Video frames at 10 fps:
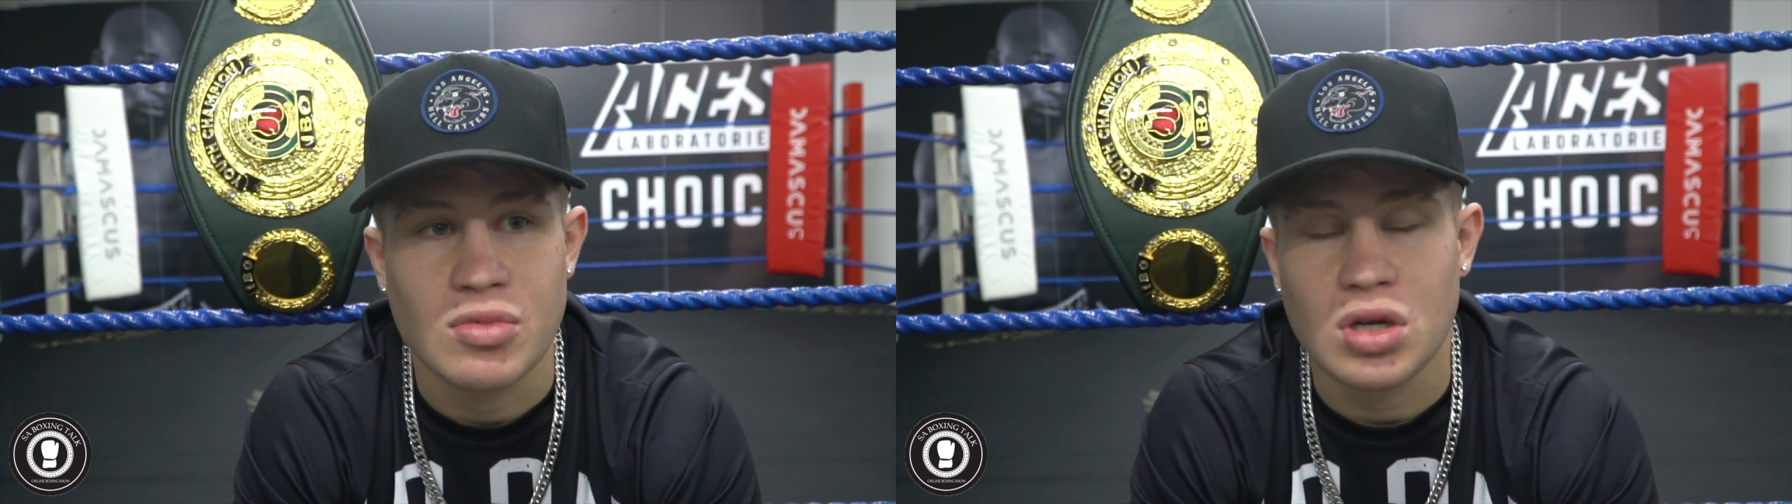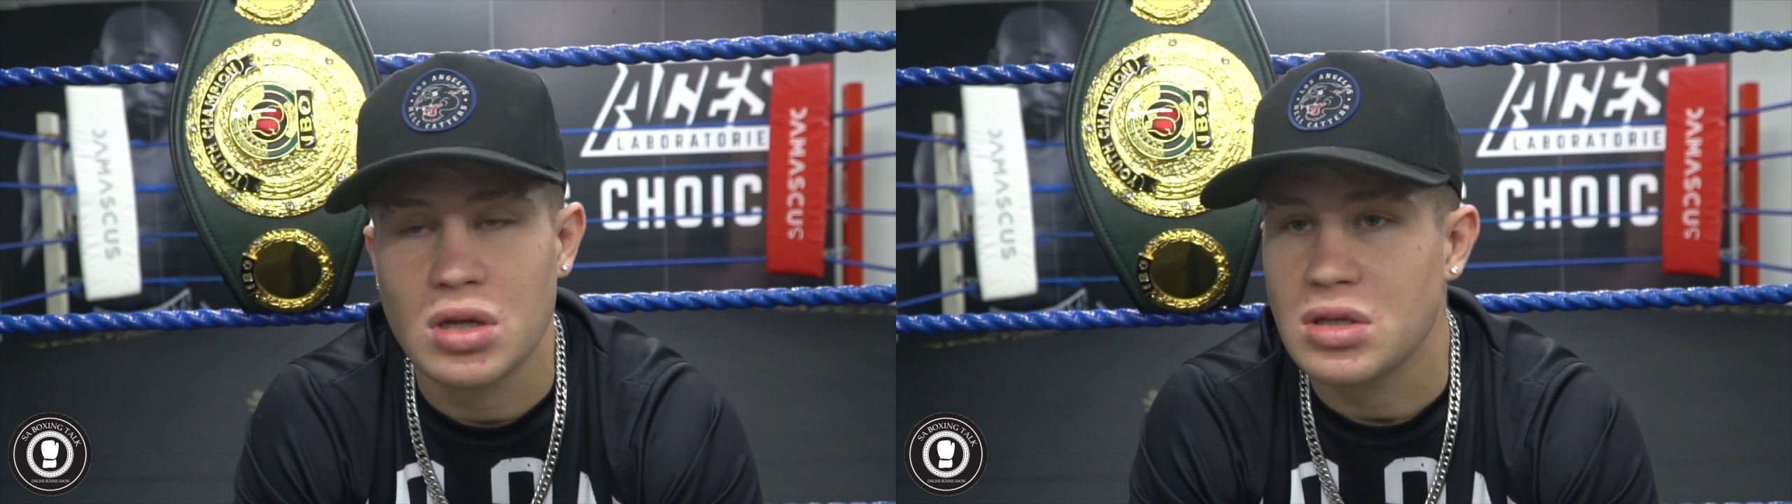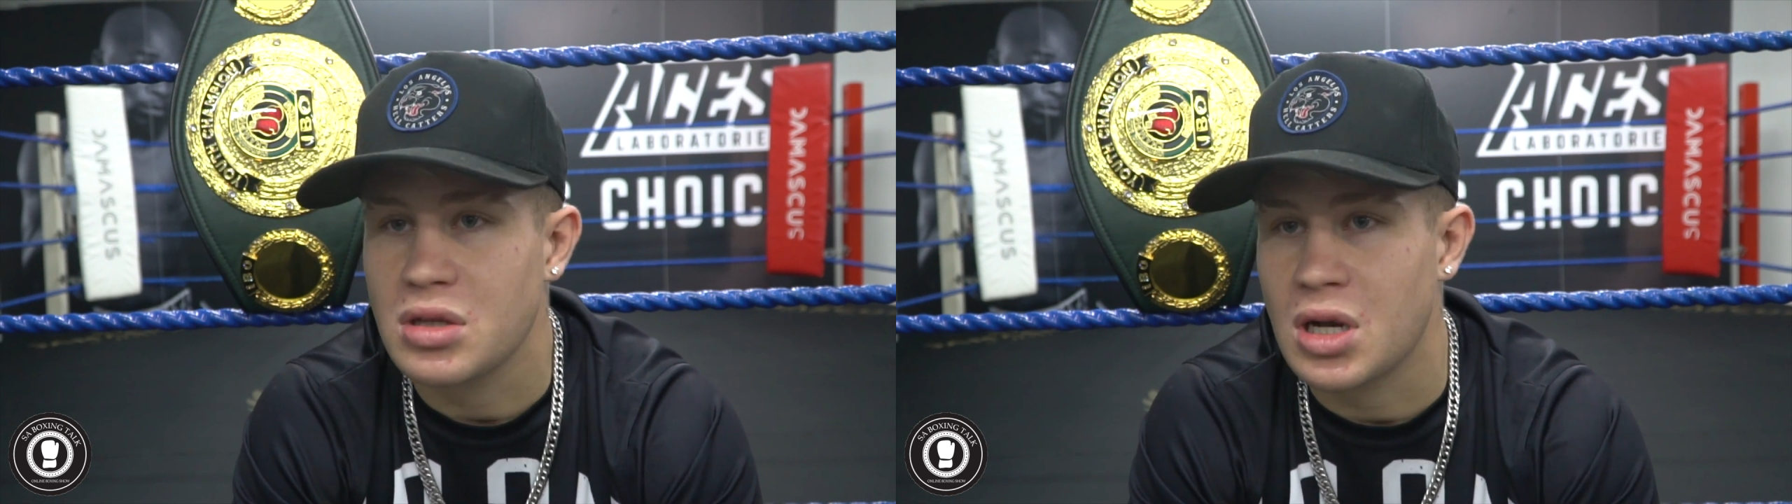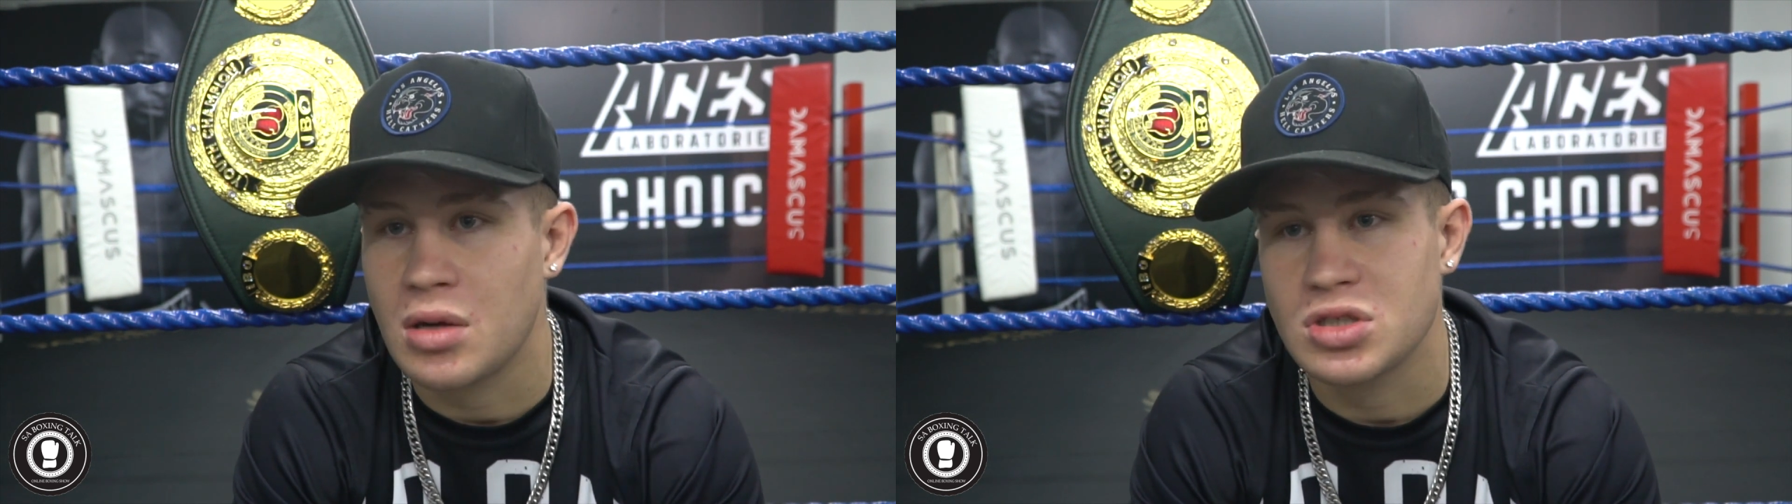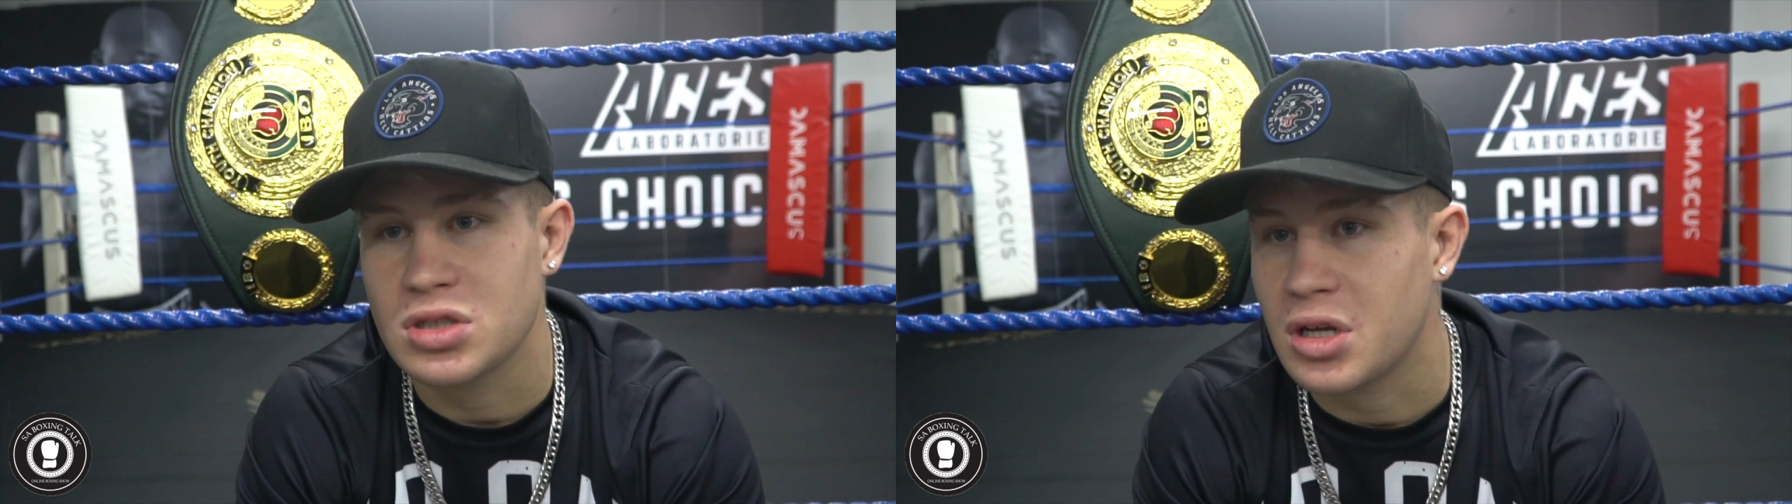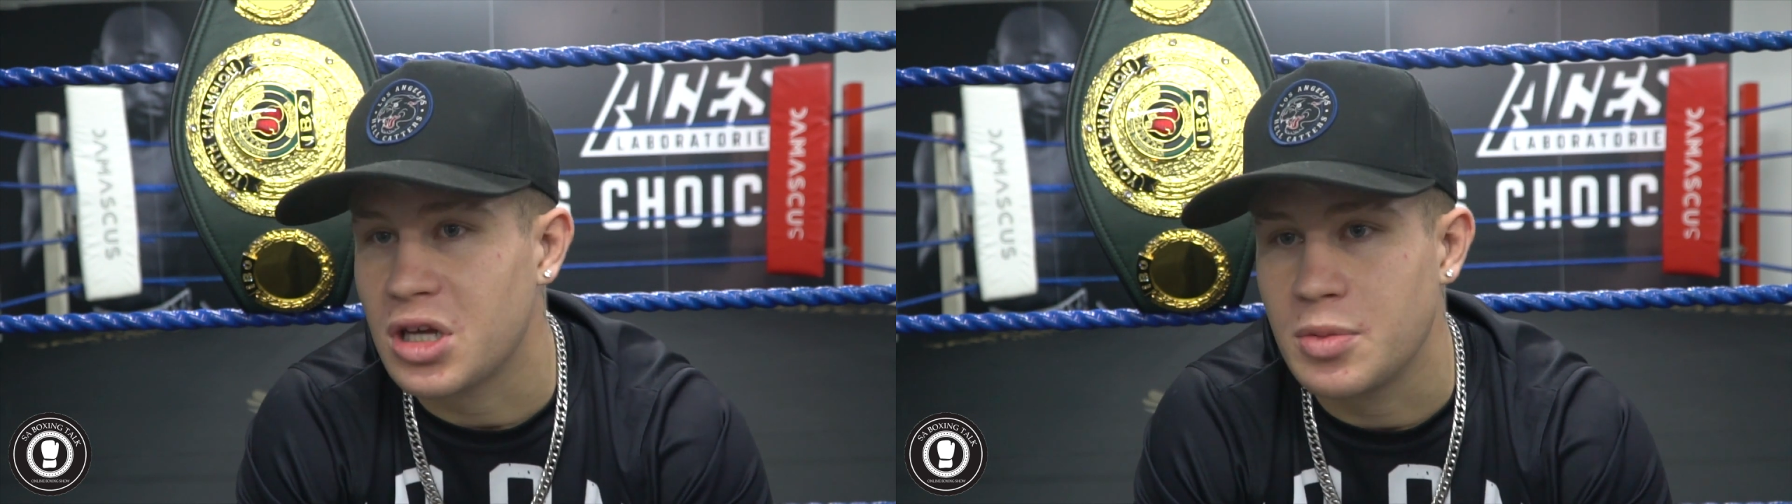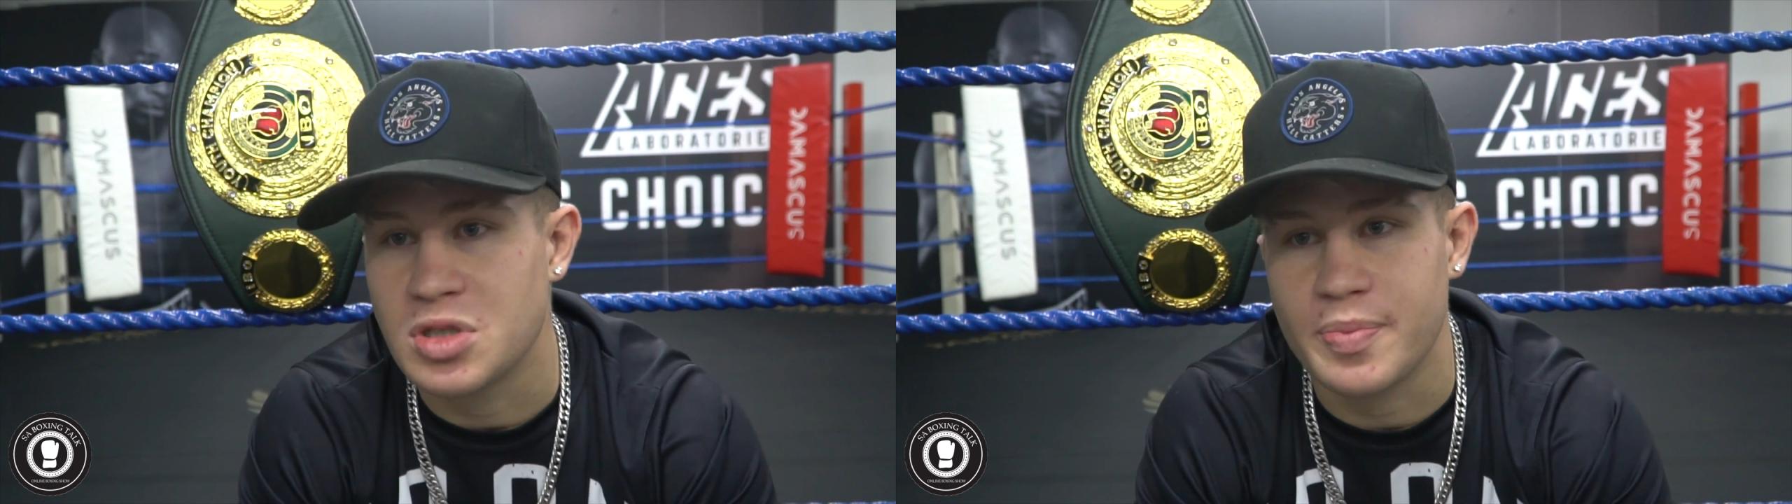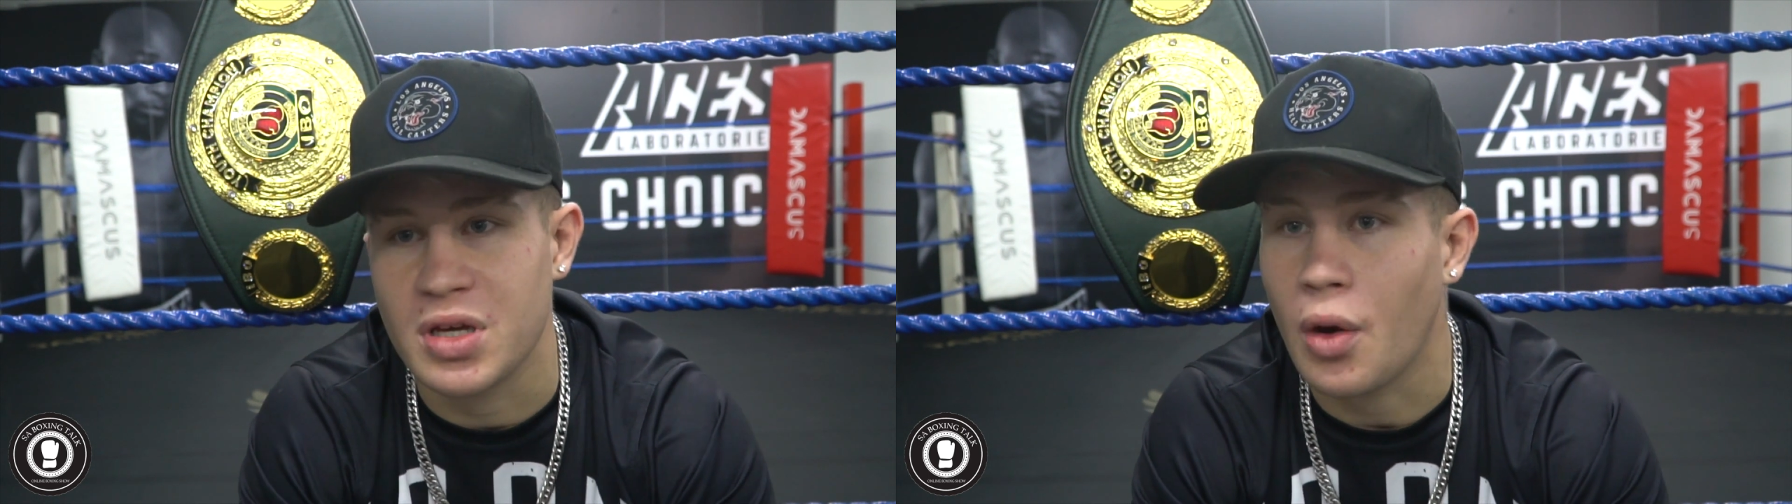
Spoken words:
So until then, I'm just going to keep chipping